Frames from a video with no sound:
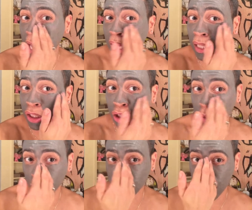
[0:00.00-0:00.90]
I get the
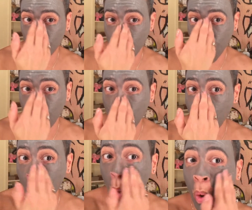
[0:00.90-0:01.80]
shoes that I want
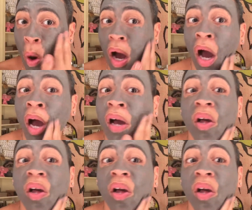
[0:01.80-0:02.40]
or